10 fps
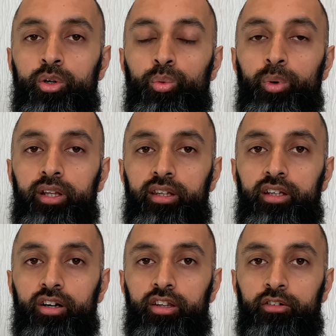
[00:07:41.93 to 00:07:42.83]
when
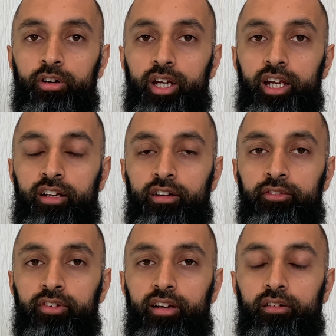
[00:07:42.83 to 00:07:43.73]
the other
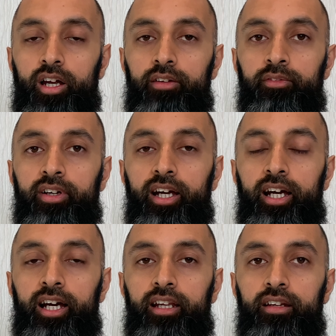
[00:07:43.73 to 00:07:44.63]
aircrafts arrive
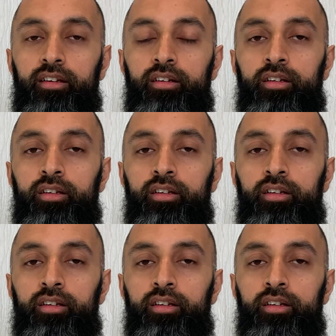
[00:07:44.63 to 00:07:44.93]
and